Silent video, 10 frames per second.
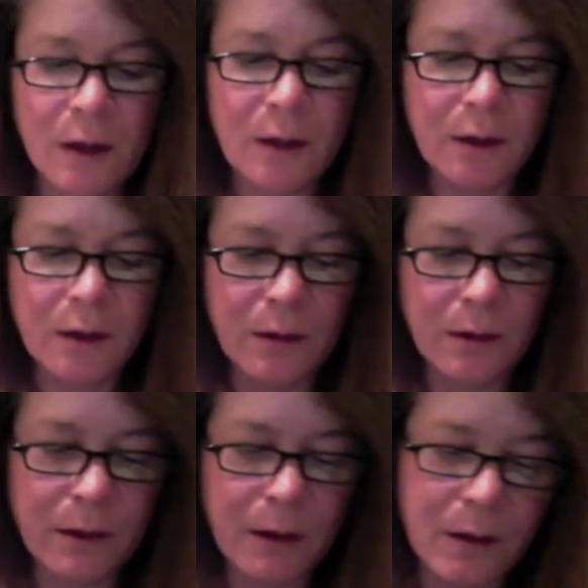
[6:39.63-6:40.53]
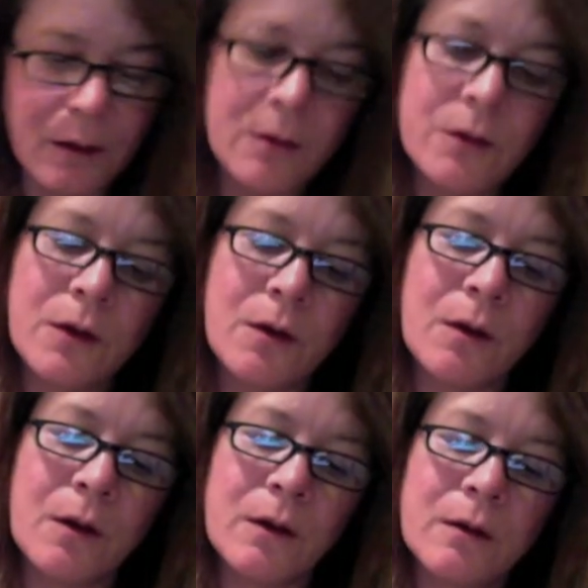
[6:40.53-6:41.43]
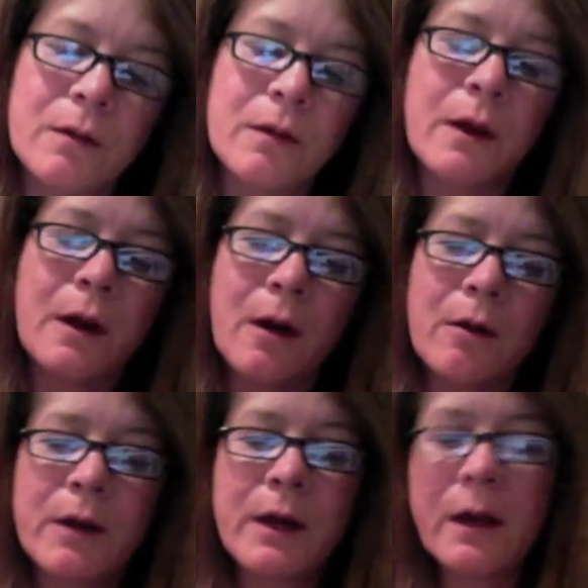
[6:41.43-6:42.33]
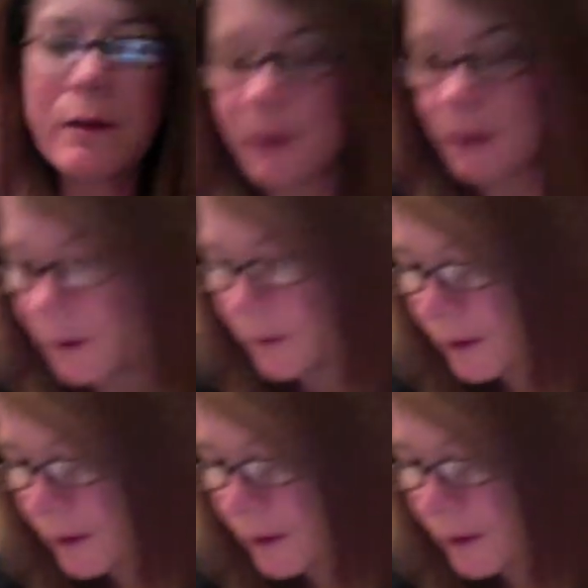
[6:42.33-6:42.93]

Now on the old cart that I already have in here,